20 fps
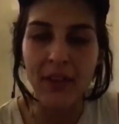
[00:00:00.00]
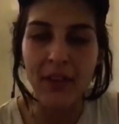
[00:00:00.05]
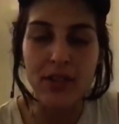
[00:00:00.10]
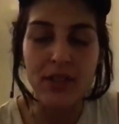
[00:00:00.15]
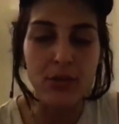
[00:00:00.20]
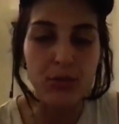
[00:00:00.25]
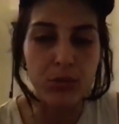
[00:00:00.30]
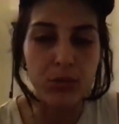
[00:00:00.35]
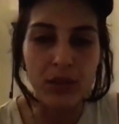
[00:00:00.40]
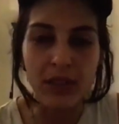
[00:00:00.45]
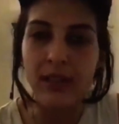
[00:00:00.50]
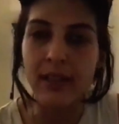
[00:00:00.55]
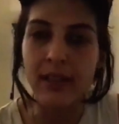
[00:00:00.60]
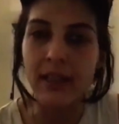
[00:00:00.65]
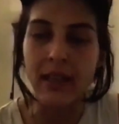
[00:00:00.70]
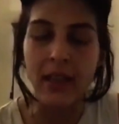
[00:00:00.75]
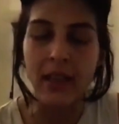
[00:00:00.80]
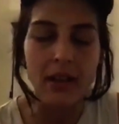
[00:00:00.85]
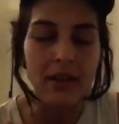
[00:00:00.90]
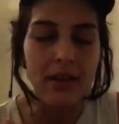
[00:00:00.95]
is
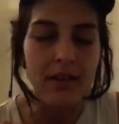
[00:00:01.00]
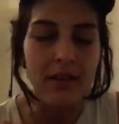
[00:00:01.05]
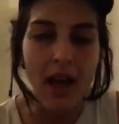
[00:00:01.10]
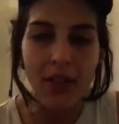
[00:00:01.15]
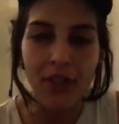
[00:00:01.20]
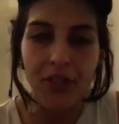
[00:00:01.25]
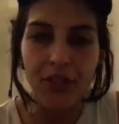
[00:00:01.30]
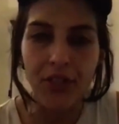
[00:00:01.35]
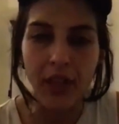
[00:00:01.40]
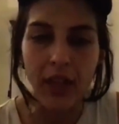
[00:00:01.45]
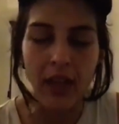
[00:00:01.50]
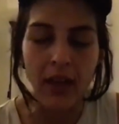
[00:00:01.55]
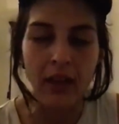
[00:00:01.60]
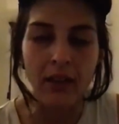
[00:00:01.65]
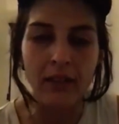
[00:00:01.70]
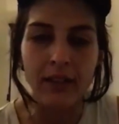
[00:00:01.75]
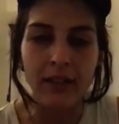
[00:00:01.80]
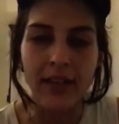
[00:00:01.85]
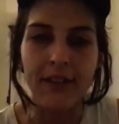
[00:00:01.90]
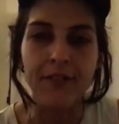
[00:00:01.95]
really
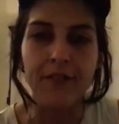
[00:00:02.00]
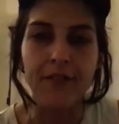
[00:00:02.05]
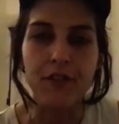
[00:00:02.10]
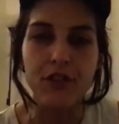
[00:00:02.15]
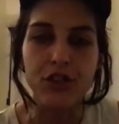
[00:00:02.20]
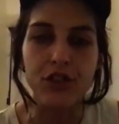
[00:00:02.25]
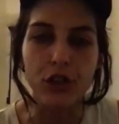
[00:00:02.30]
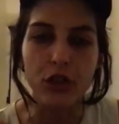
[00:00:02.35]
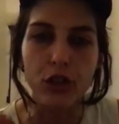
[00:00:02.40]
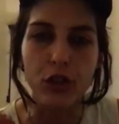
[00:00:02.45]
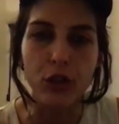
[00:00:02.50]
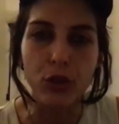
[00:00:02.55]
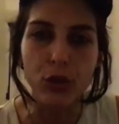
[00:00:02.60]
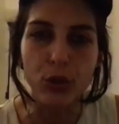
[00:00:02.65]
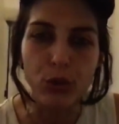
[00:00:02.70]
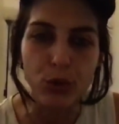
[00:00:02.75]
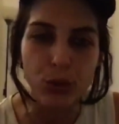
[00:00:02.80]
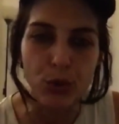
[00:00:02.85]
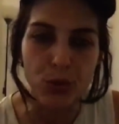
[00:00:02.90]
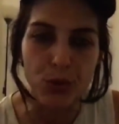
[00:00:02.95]
nothing left to
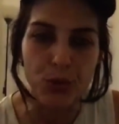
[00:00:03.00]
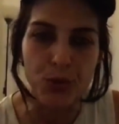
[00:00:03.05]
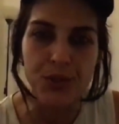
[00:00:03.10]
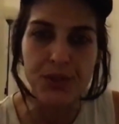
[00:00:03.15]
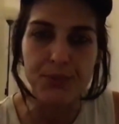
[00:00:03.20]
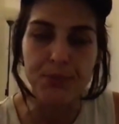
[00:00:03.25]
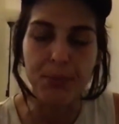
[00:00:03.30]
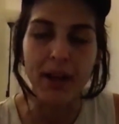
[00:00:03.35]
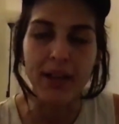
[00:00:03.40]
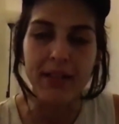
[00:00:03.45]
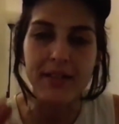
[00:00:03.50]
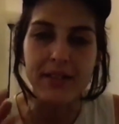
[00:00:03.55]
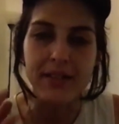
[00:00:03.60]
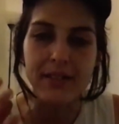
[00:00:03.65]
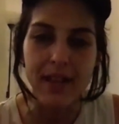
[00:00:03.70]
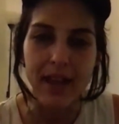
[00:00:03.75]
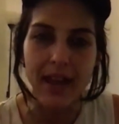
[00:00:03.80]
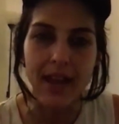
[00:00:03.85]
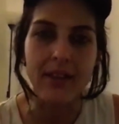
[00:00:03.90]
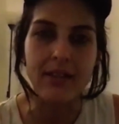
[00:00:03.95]
lose by
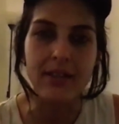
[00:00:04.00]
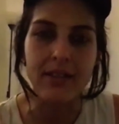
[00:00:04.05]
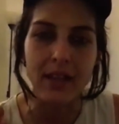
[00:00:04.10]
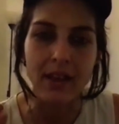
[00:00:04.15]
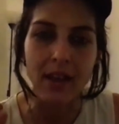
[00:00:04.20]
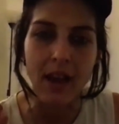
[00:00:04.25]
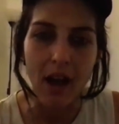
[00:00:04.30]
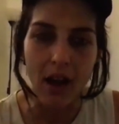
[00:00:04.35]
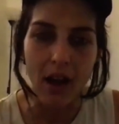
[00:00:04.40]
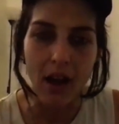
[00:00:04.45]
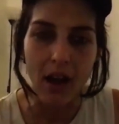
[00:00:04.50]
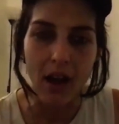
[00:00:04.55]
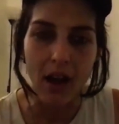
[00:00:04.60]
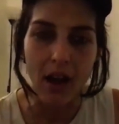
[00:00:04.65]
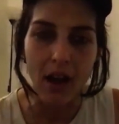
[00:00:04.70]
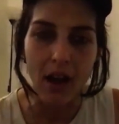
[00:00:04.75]
standing up.